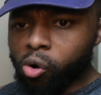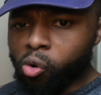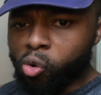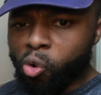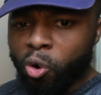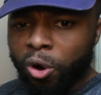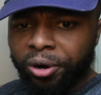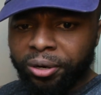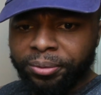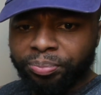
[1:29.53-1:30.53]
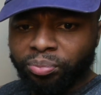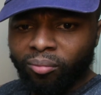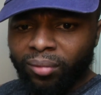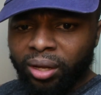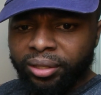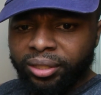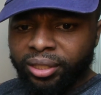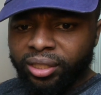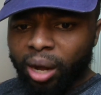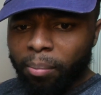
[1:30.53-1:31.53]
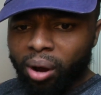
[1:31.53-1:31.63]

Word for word: Ooh, that